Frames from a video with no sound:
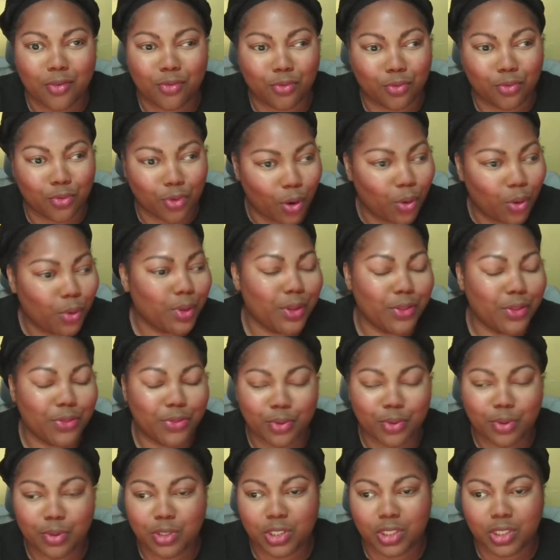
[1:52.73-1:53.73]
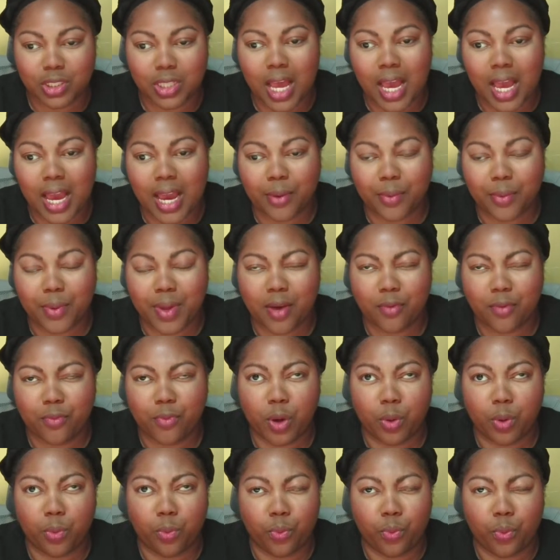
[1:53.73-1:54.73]
rolling through July. We have
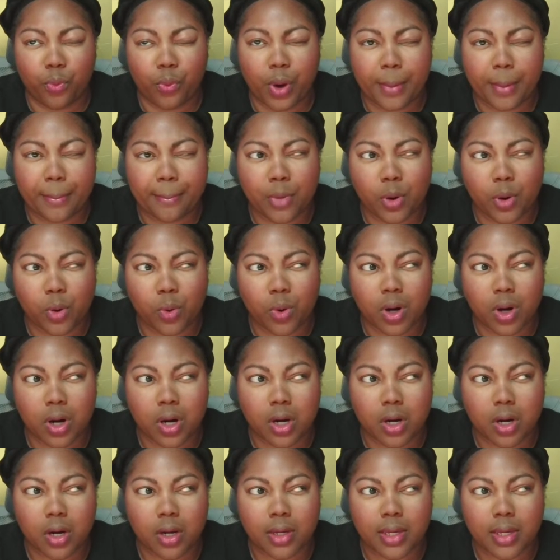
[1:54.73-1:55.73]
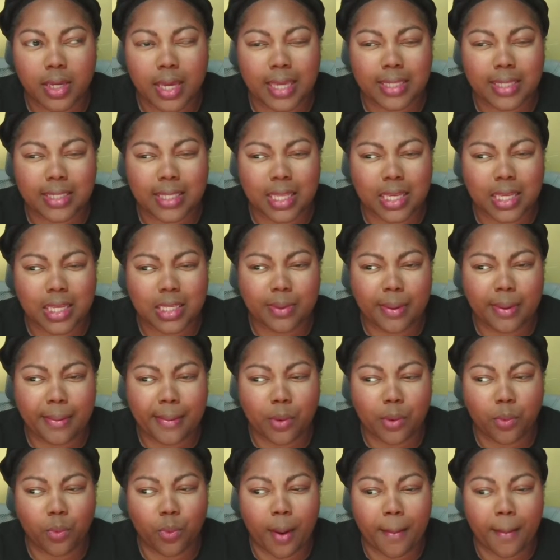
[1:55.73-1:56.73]
one more? Yes, I think it's going
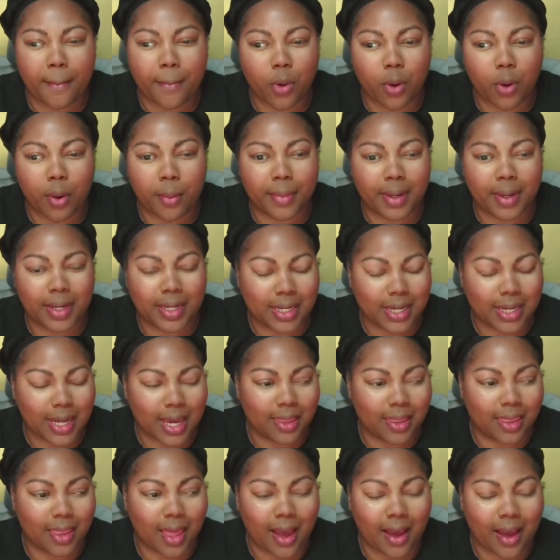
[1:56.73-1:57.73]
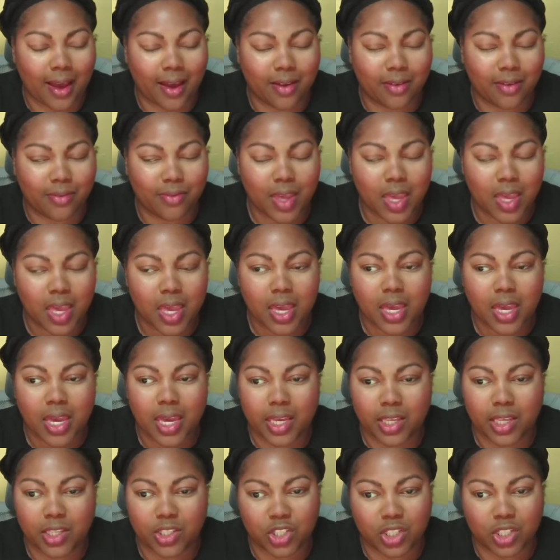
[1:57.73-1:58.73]
to be one more Monday Night Live
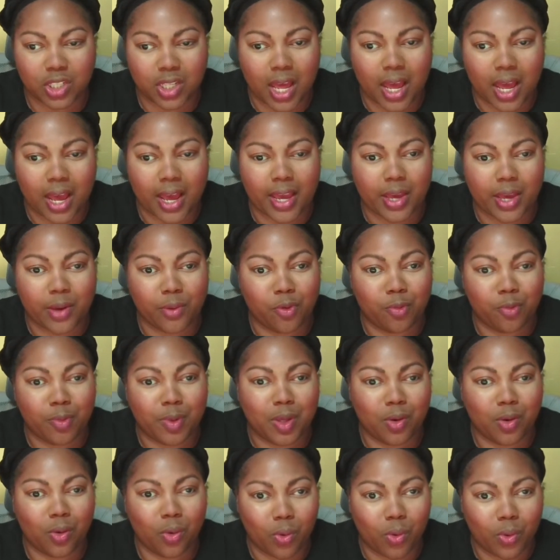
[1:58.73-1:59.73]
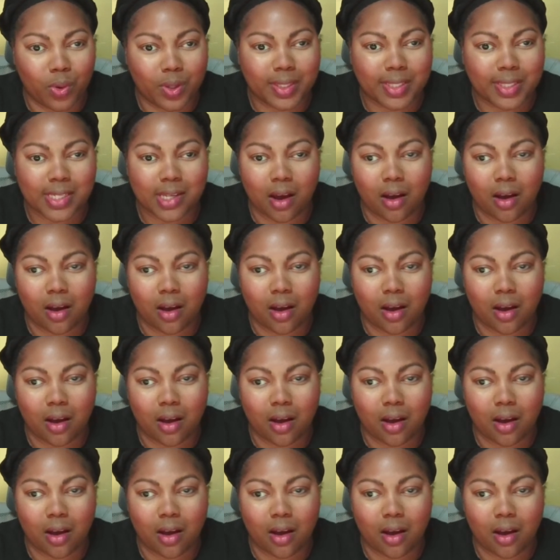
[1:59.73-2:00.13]
in July, and we'll be on to